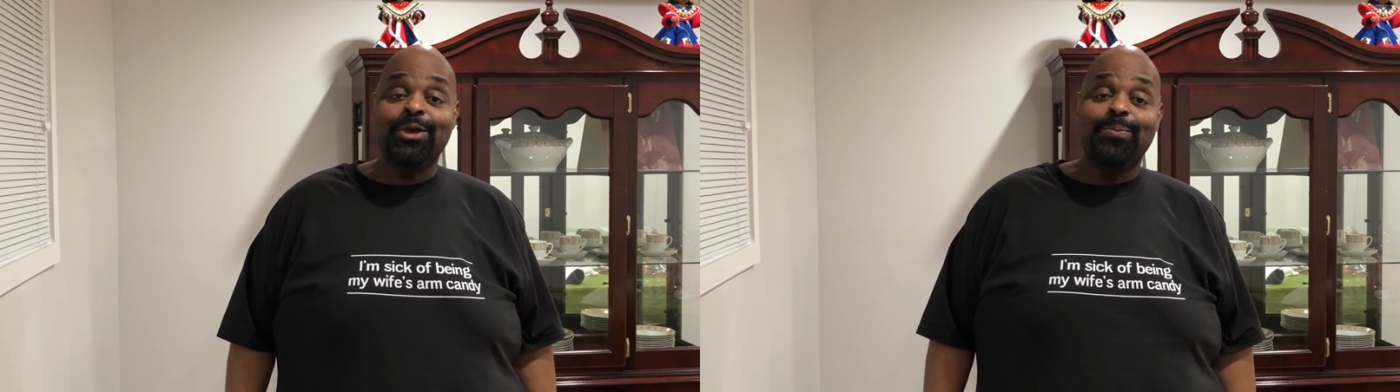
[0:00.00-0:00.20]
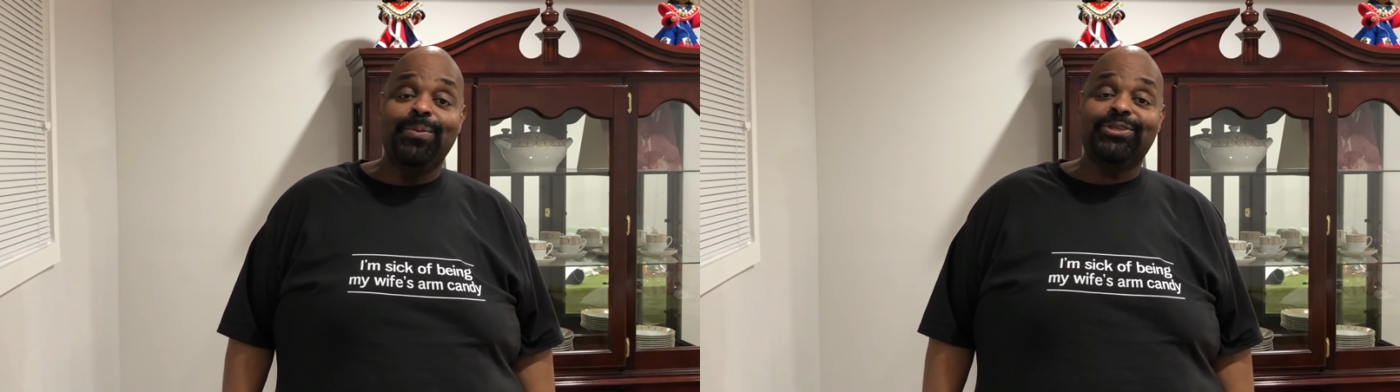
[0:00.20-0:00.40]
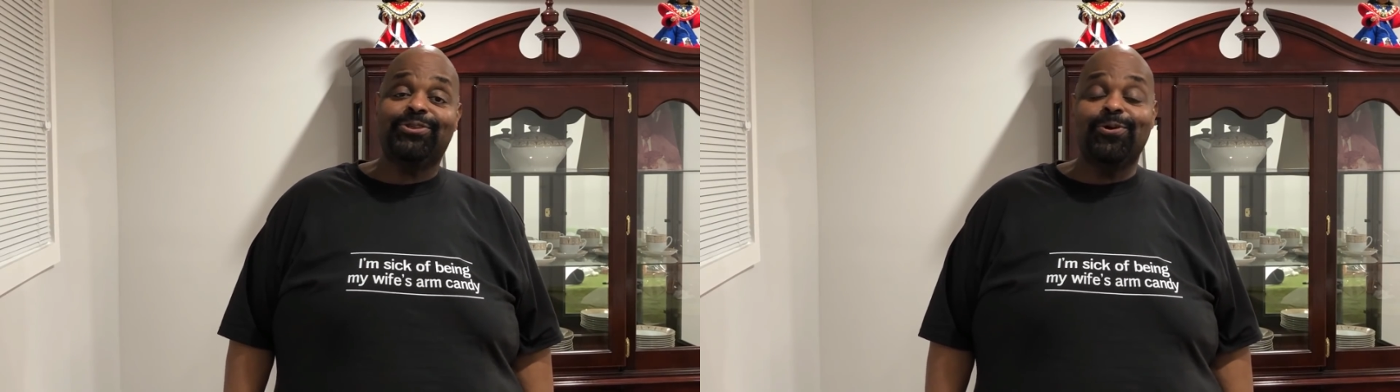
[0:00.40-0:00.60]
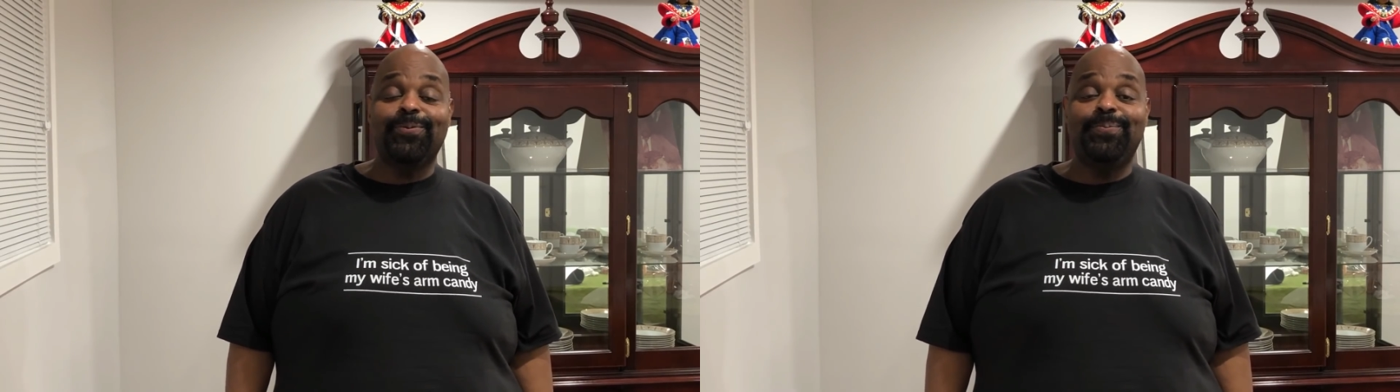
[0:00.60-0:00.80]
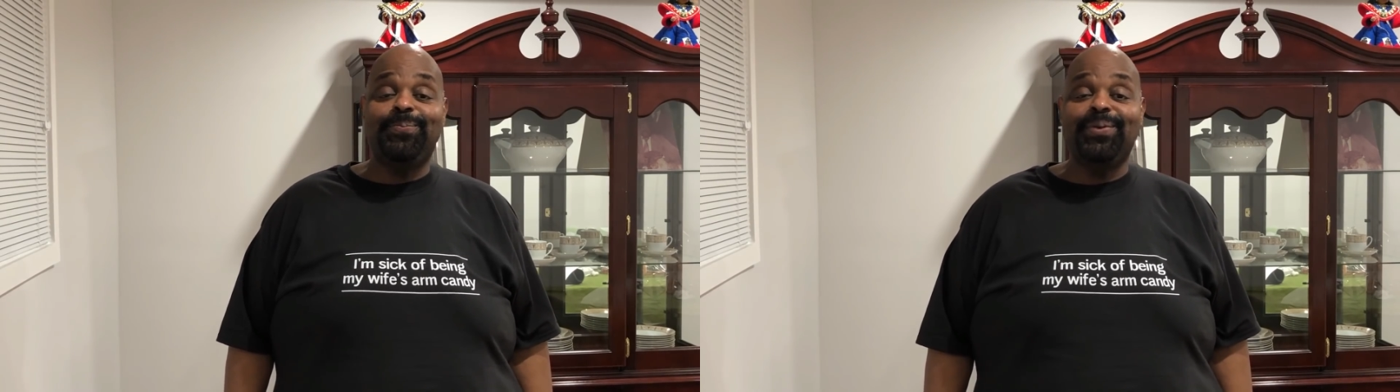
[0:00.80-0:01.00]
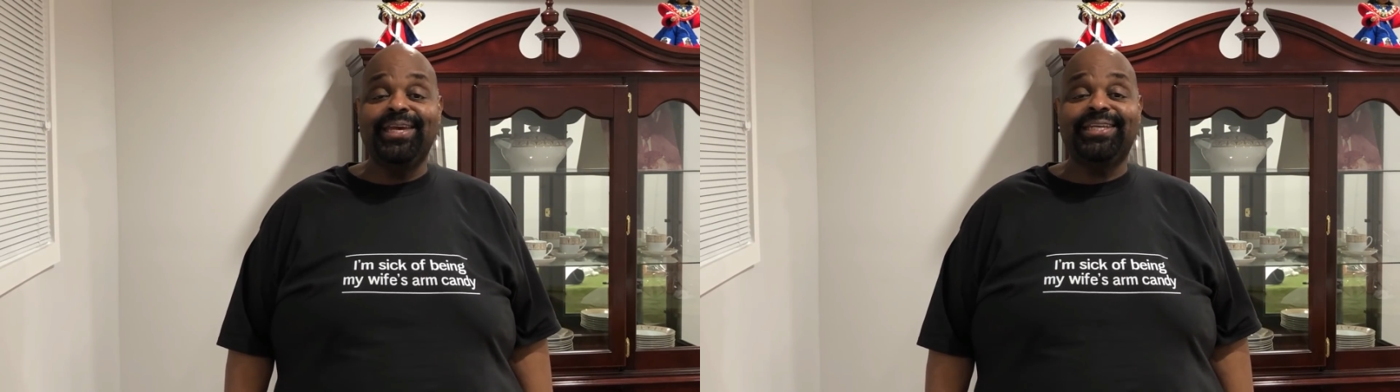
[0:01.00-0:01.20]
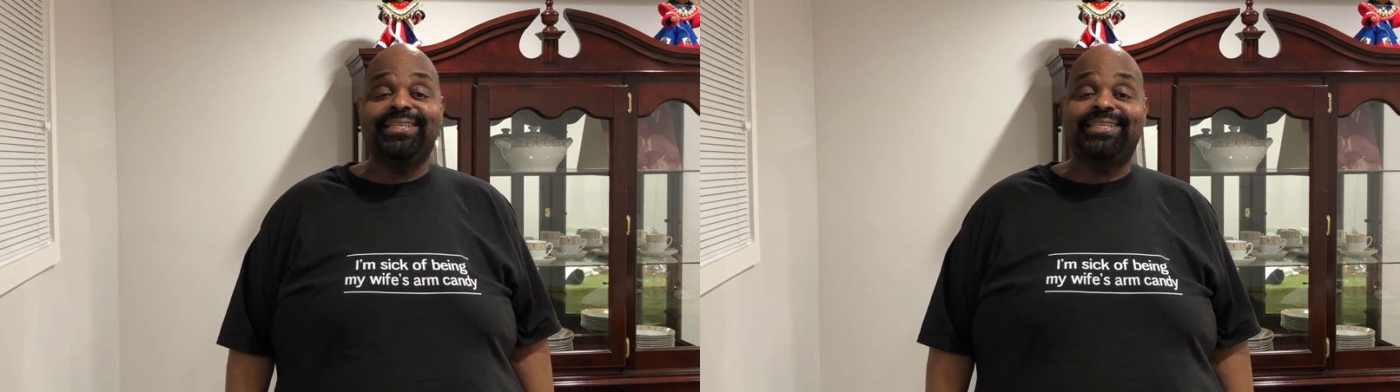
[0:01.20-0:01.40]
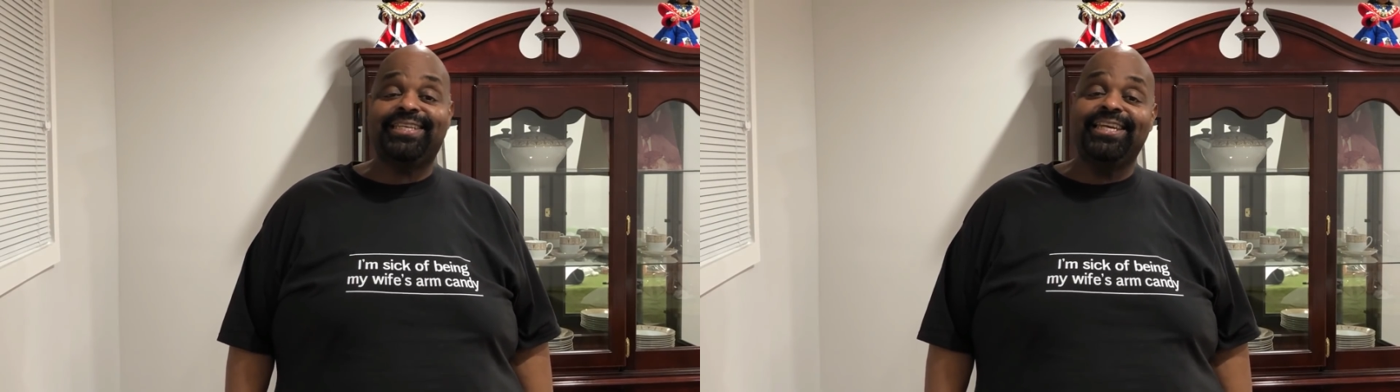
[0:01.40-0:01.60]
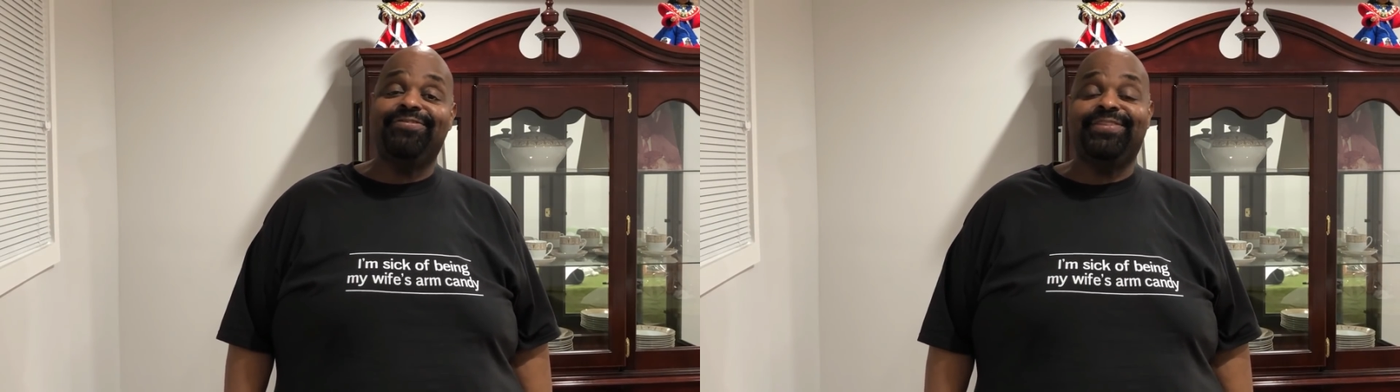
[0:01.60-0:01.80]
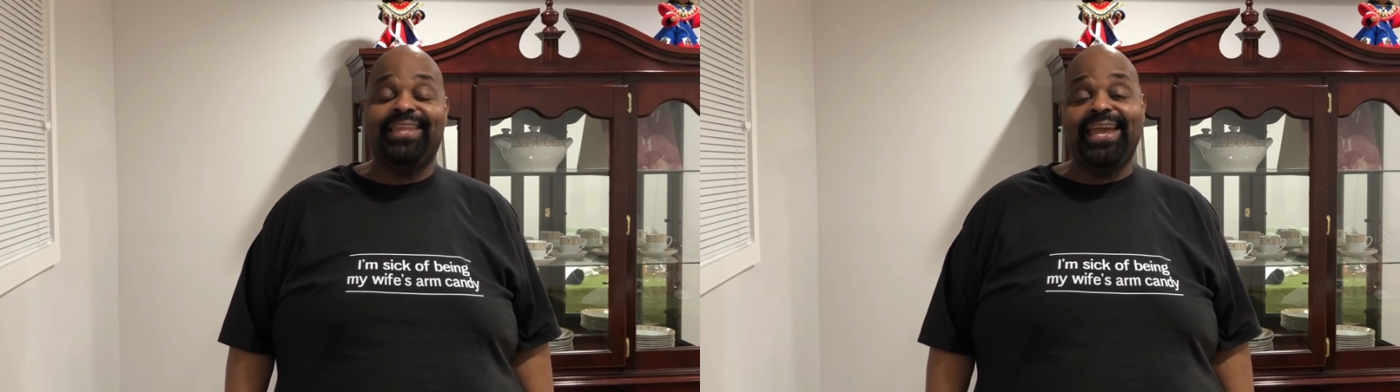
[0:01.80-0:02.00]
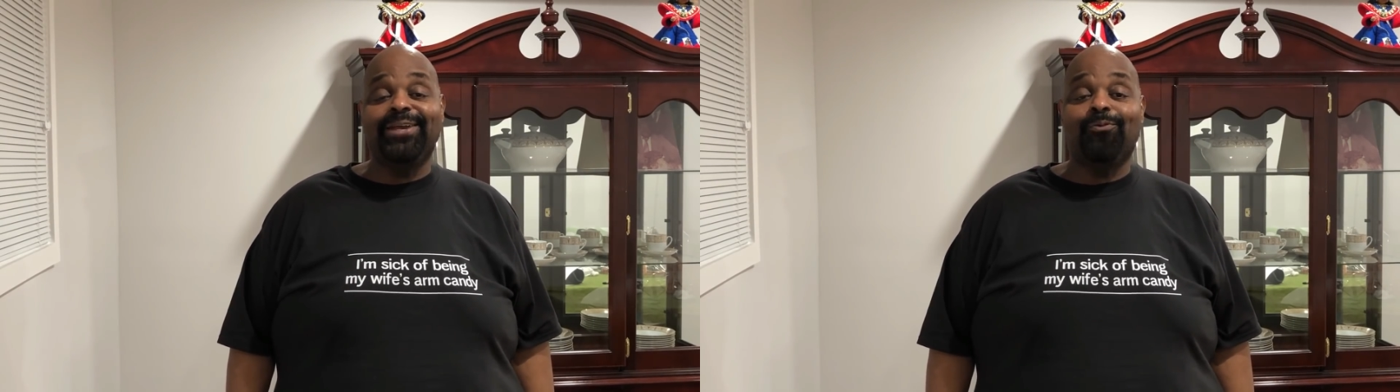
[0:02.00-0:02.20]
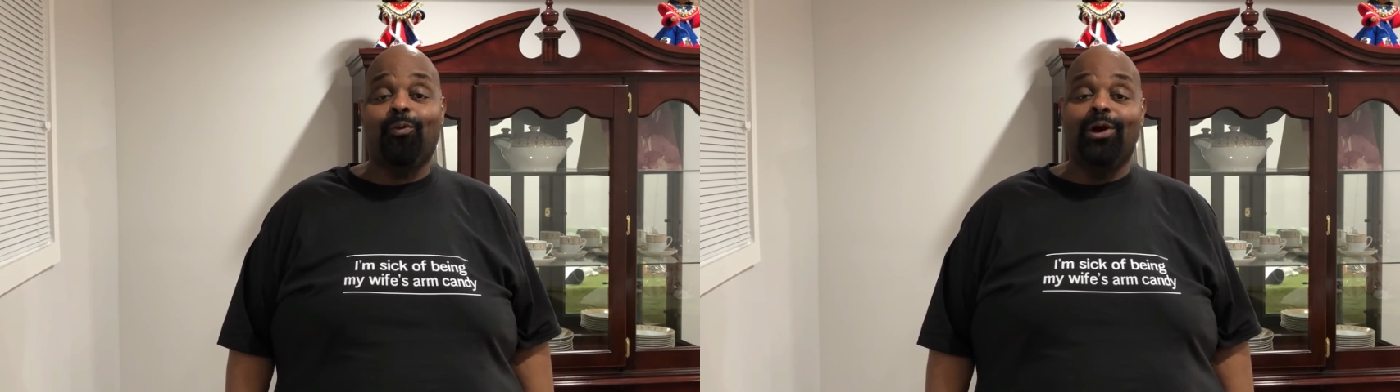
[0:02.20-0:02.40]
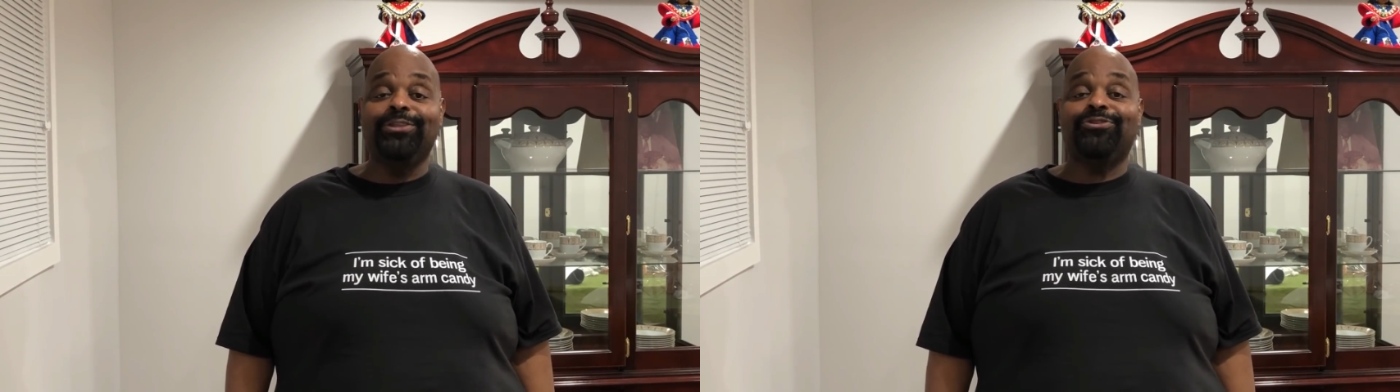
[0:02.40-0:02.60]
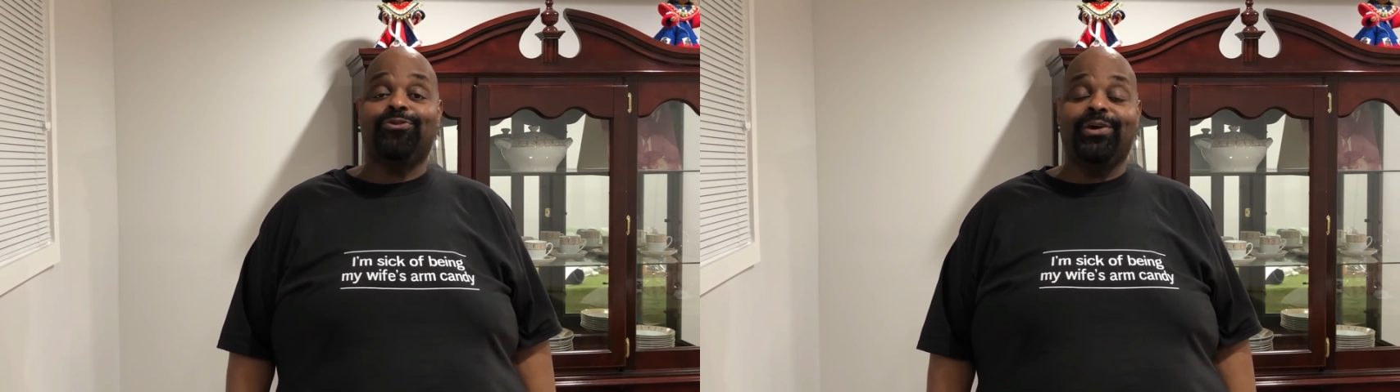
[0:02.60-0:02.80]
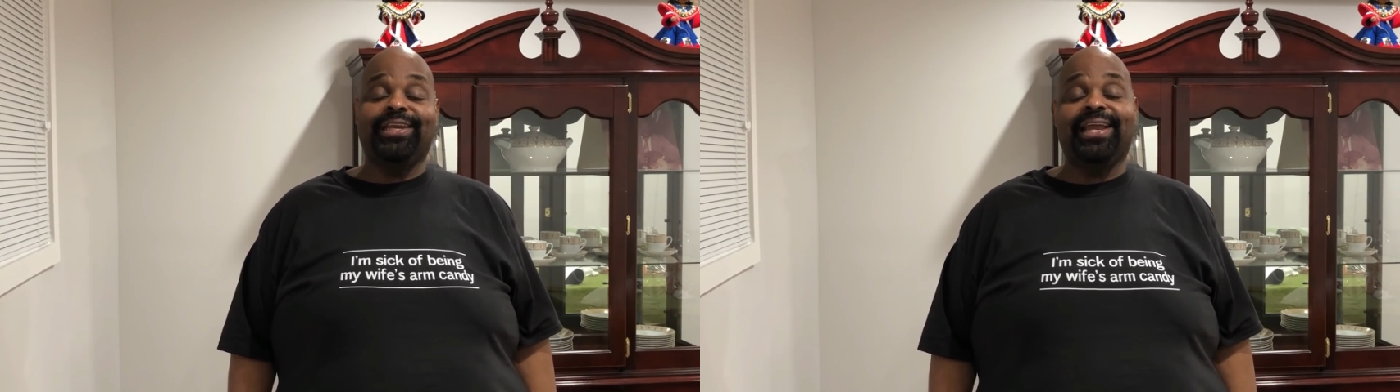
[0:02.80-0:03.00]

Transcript: Mr. Big Chief Day 120.